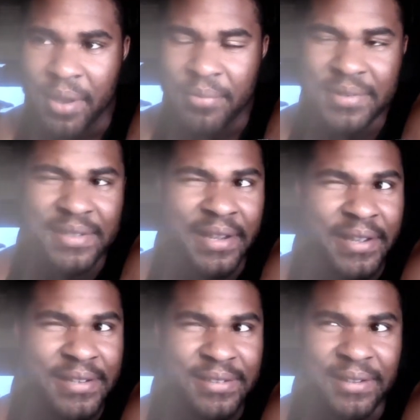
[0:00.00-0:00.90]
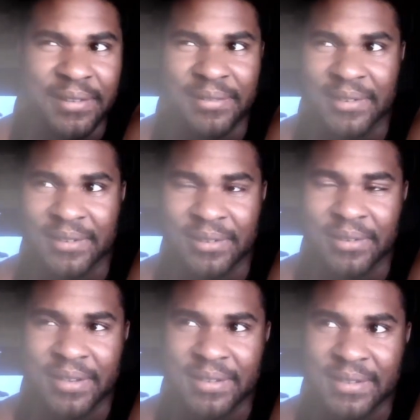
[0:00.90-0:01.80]
I wouldn't say he's egotistical.
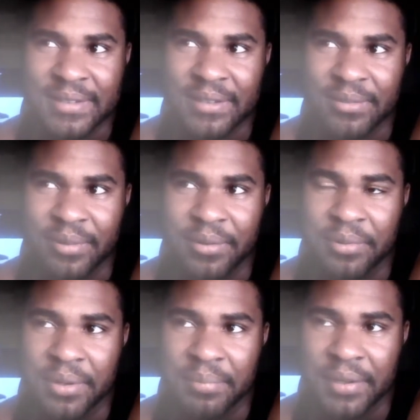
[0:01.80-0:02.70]
That's, that's not the right word,